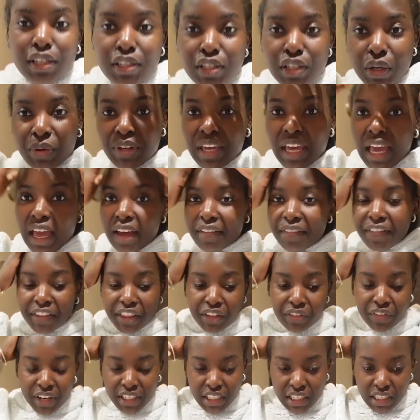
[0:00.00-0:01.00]
So yeah, for
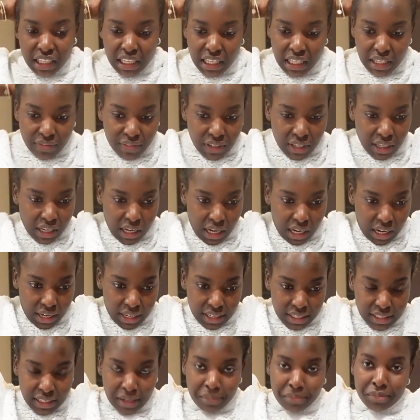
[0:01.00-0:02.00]
the rest of the evening,
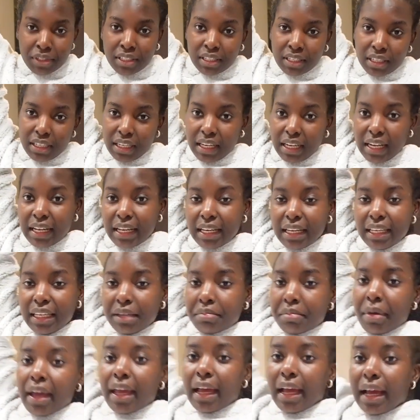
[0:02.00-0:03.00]
guys, I'm just gonna
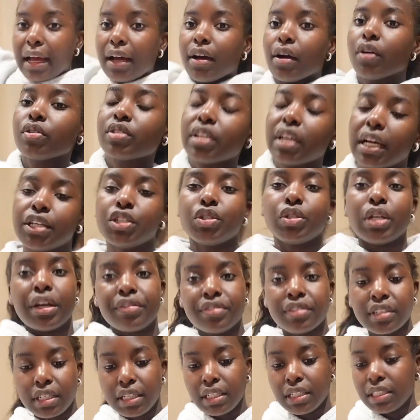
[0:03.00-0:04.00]
clean my house. I do
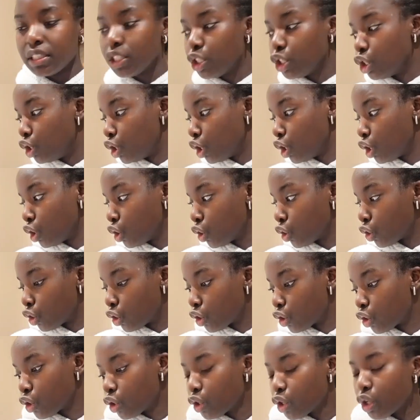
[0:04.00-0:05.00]
have to eat
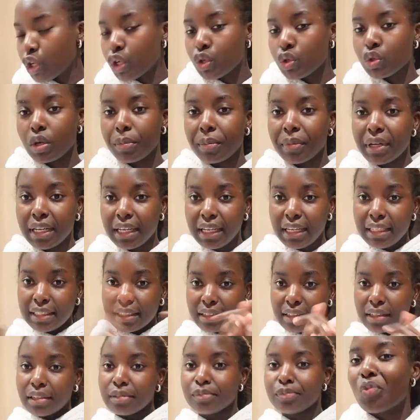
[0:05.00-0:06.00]
dinner, so I'm gonna eat
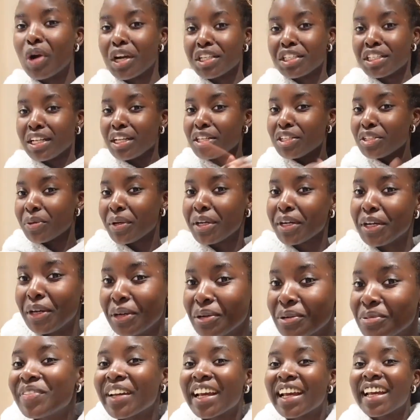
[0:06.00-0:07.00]
dinner, watch nine two one
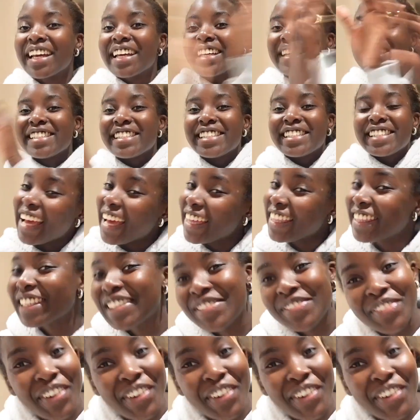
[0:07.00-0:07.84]
zero, because at this